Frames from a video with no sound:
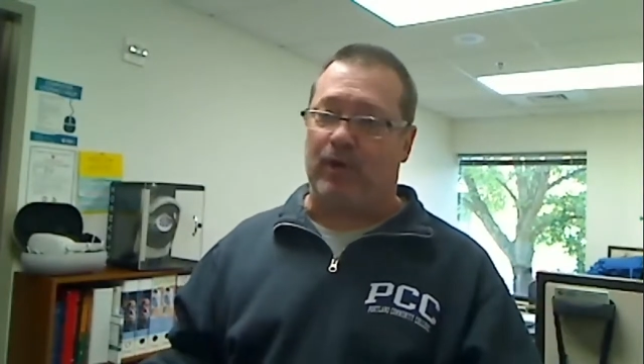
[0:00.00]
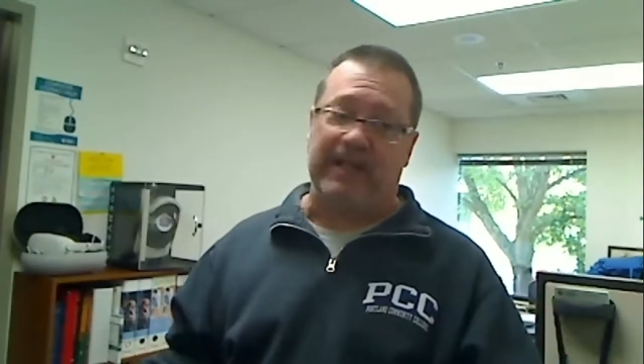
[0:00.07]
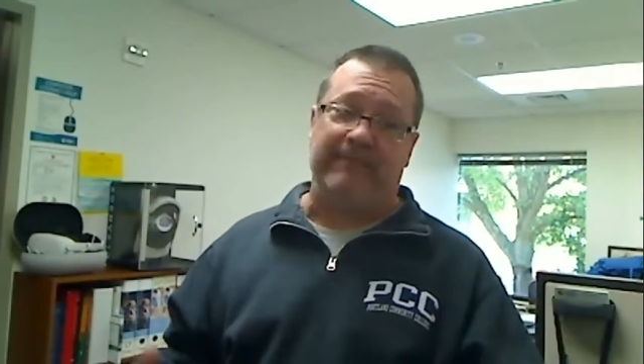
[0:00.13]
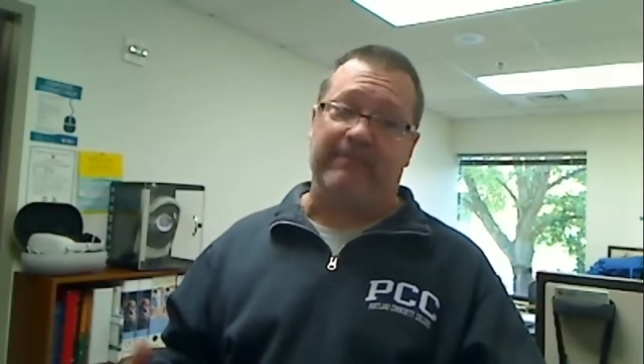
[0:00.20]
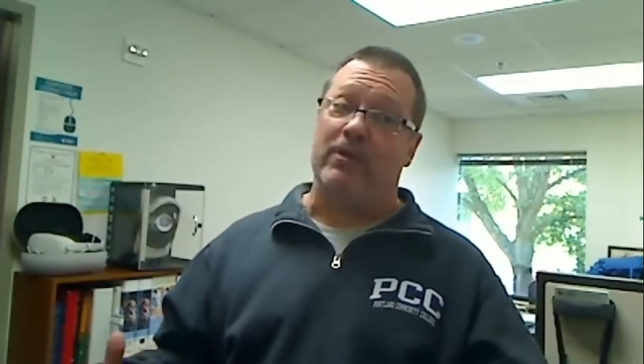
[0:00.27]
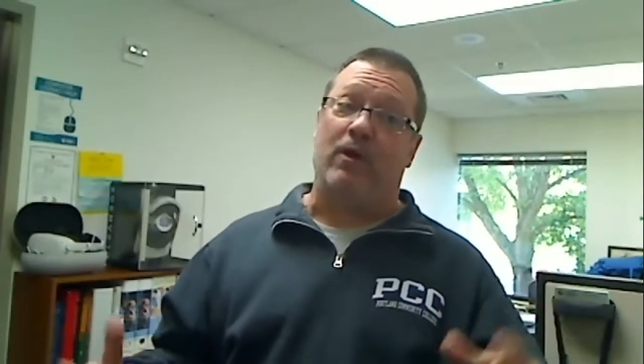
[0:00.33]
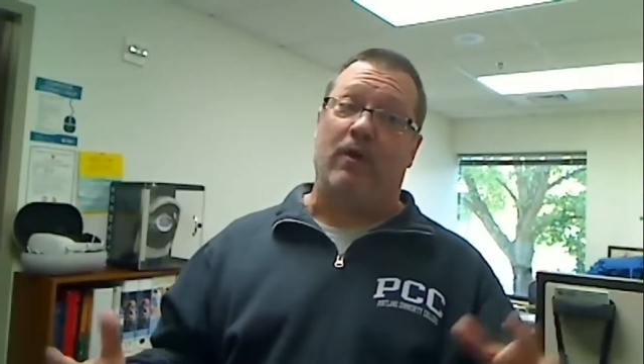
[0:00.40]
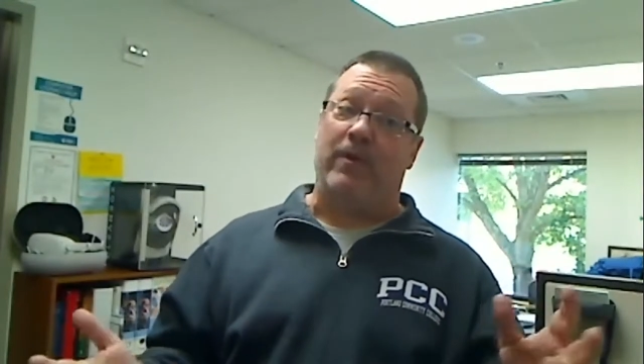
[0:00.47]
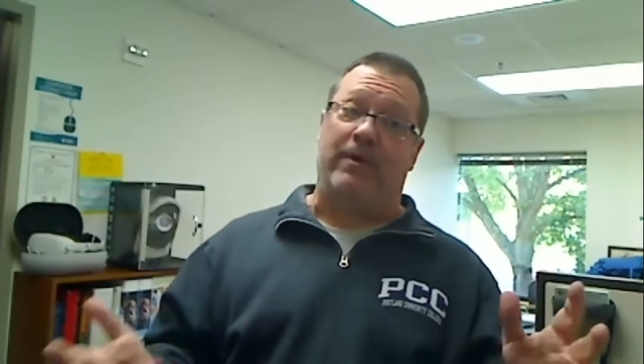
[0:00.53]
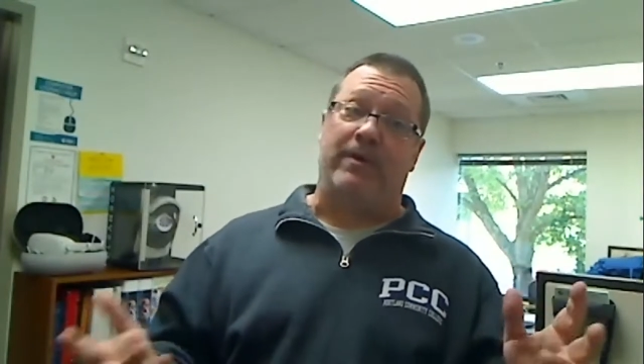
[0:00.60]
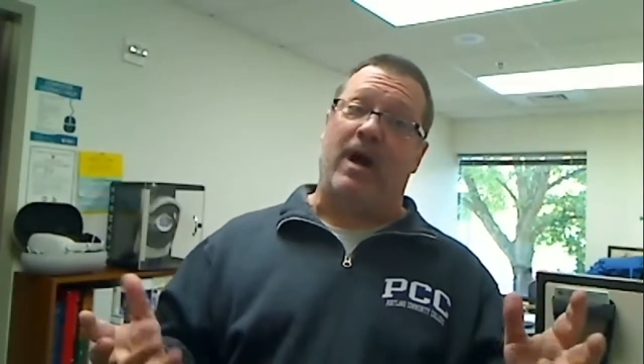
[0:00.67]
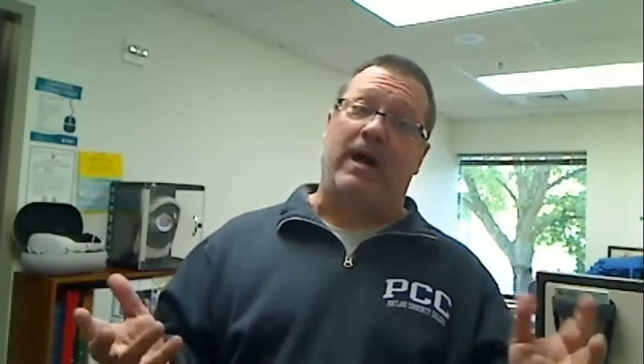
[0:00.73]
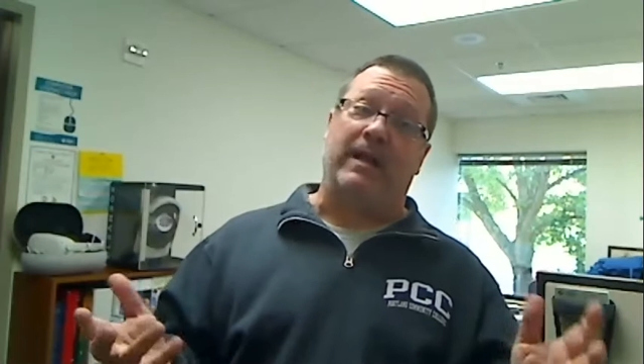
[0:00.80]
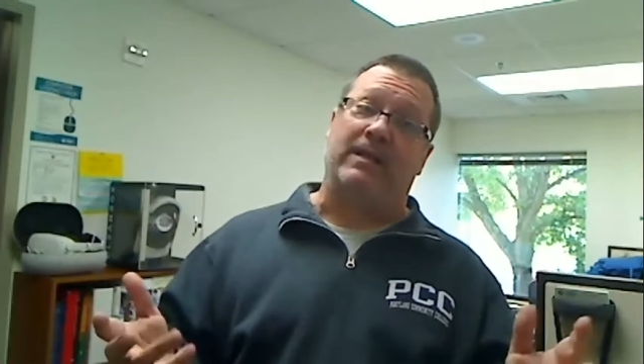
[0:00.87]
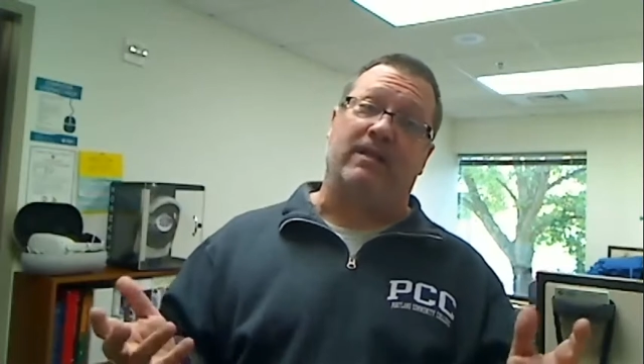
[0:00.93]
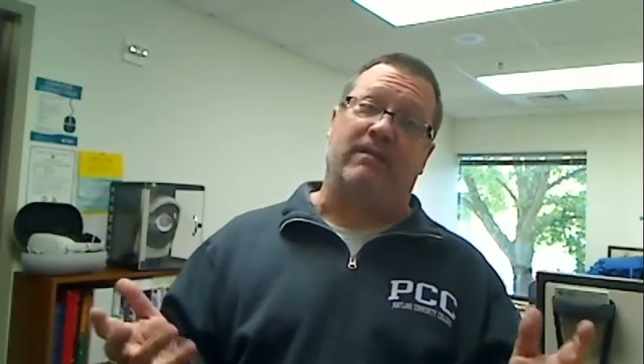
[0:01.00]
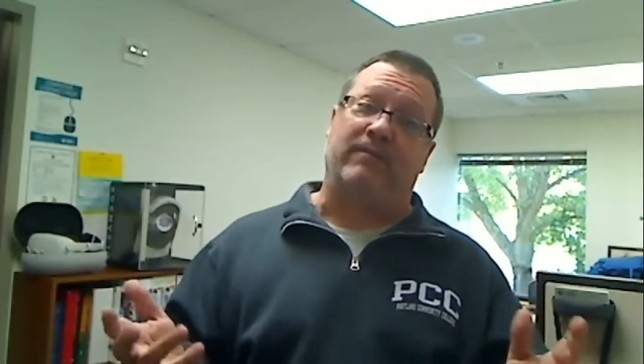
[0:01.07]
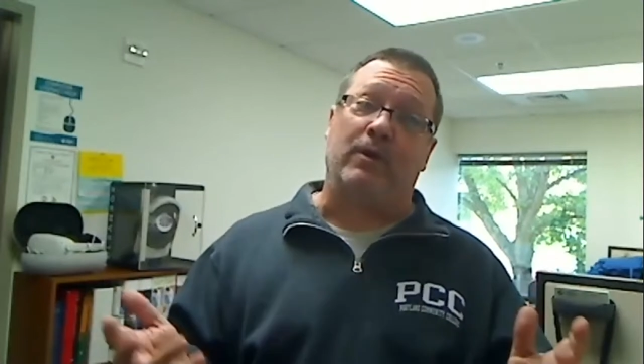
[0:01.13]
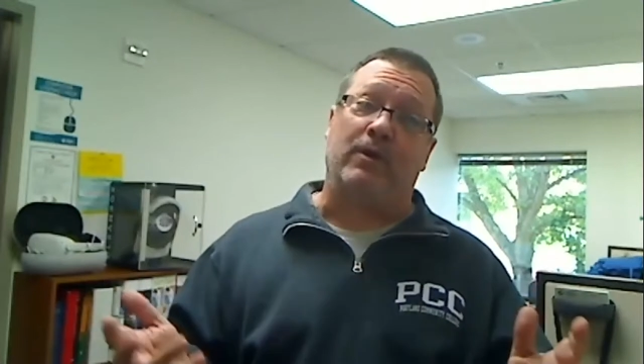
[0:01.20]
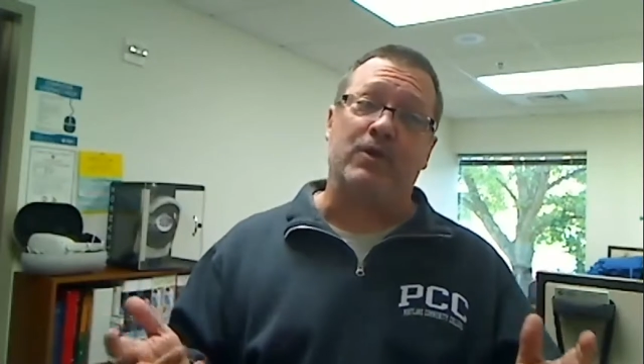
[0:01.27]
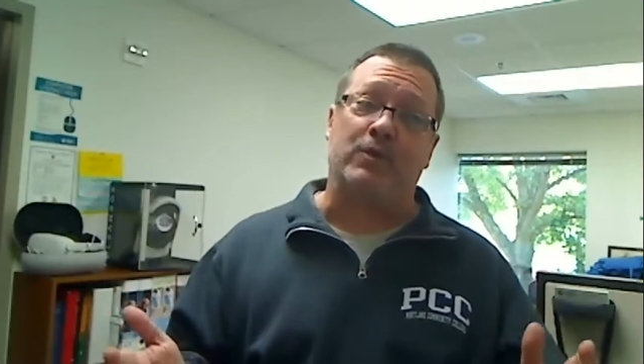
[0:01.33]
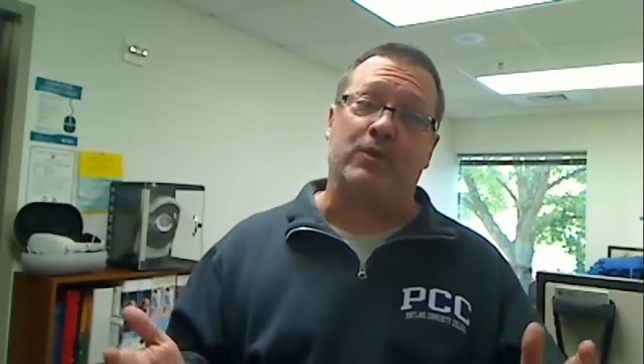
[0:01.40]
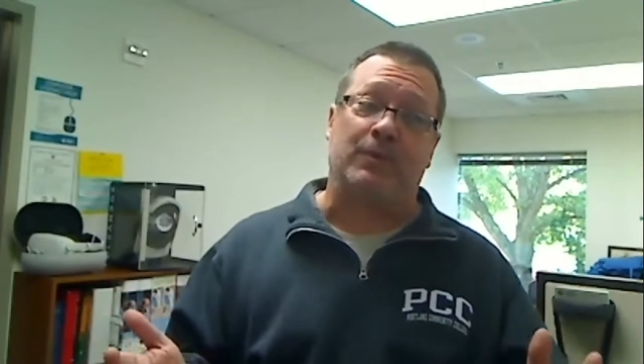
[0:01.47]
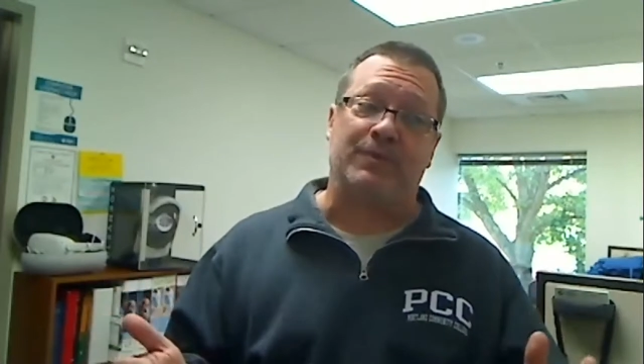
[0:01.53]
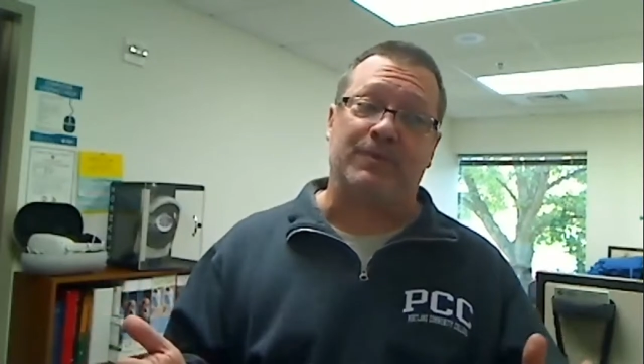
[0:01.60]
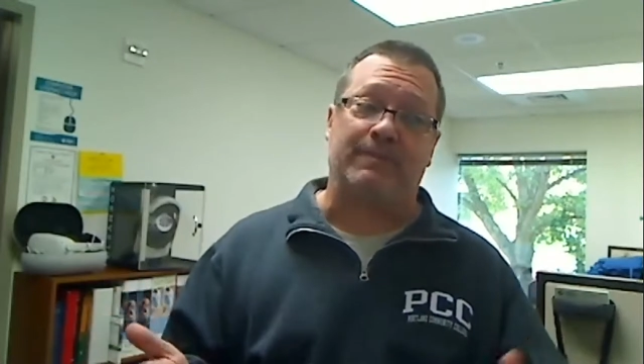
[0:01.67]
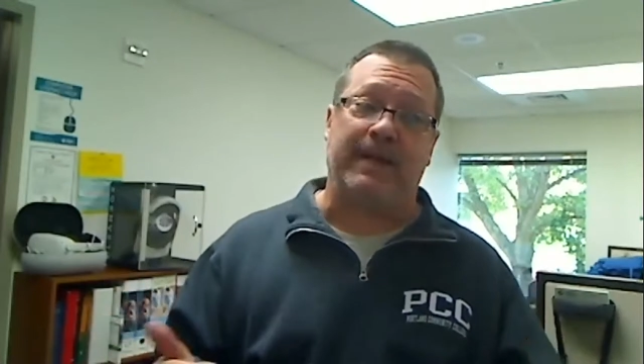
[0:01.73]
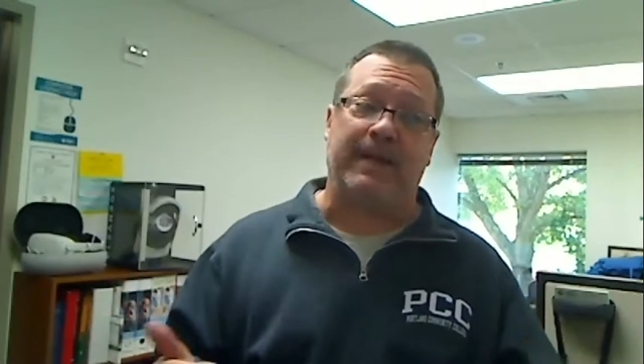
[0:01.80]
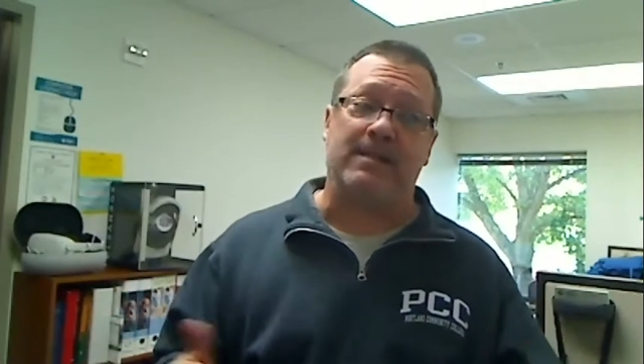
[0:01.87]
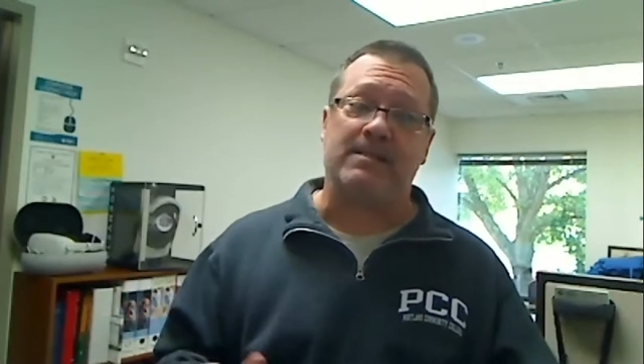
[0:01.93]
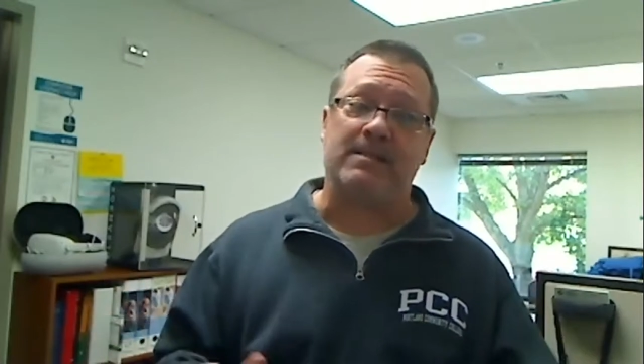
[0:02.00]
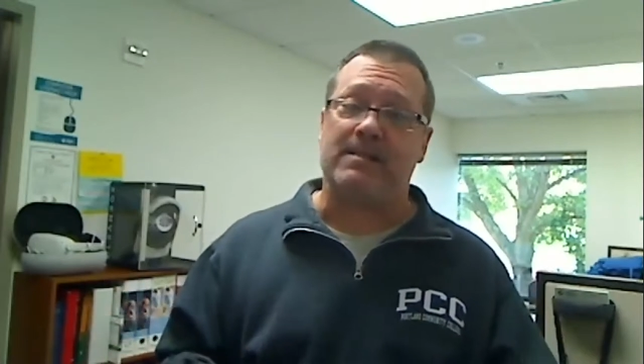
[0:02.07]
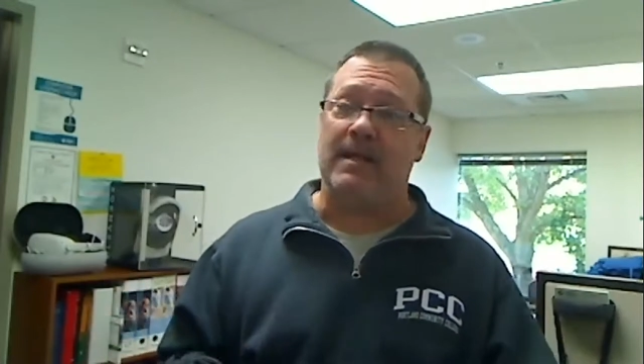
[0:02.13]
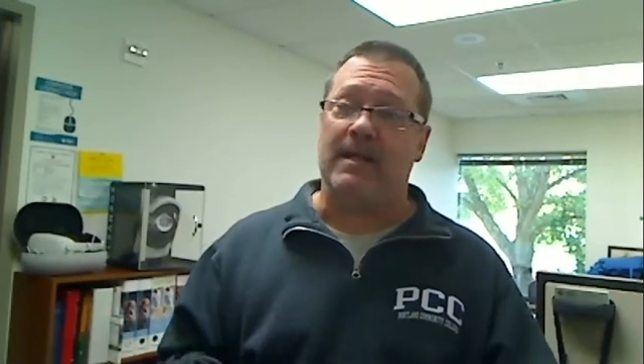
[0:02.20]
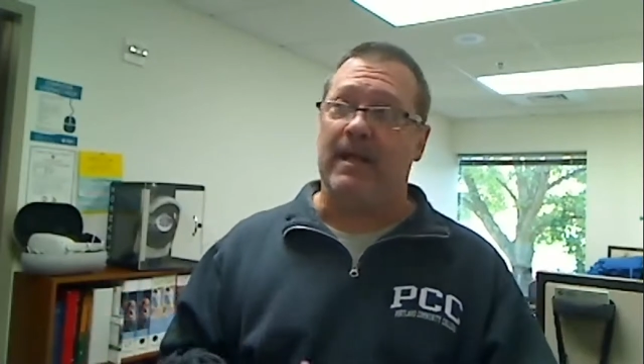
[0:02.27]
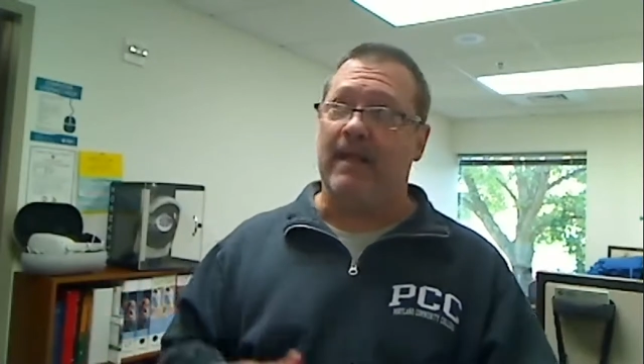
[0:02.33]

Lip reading: even though they're not in the virtual space,